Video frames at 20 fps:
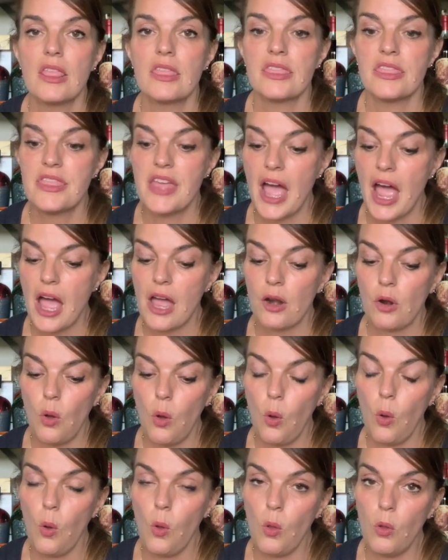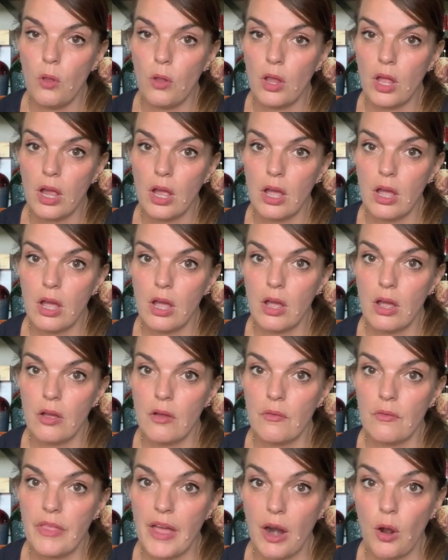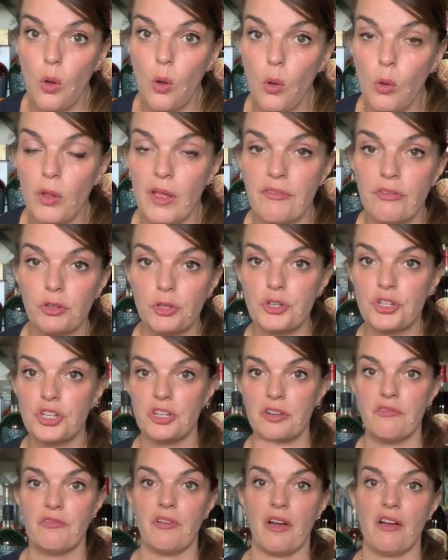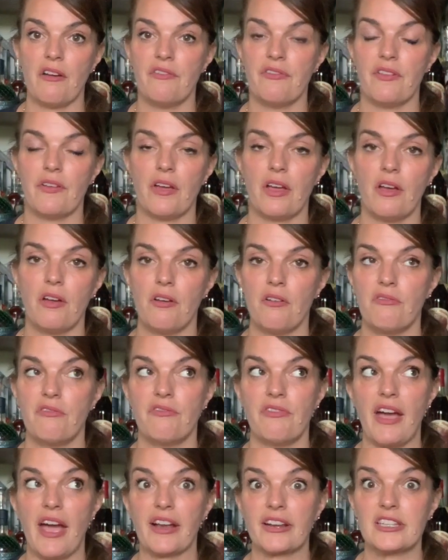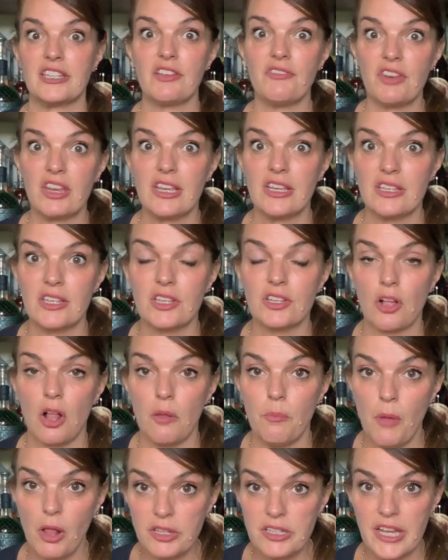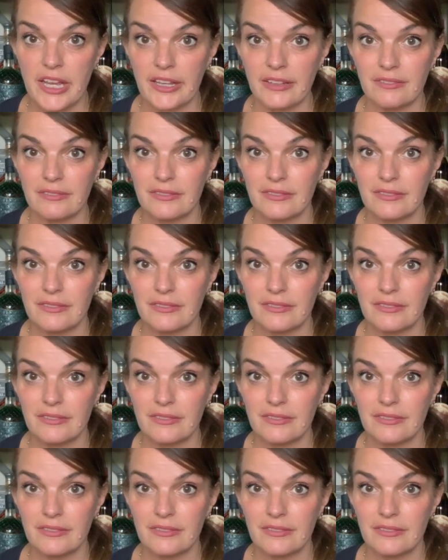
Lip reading: that whole evolution of activities is called malting.